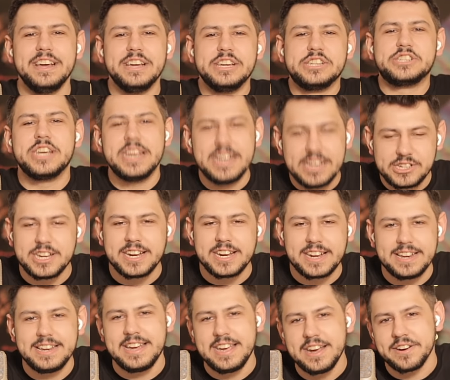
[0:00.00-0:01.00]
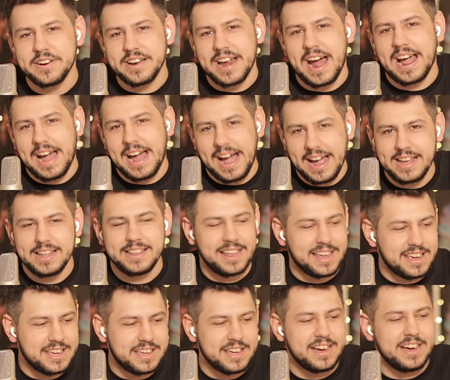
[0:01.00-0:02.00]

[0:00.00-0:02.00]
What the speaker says: She can hear it. I like,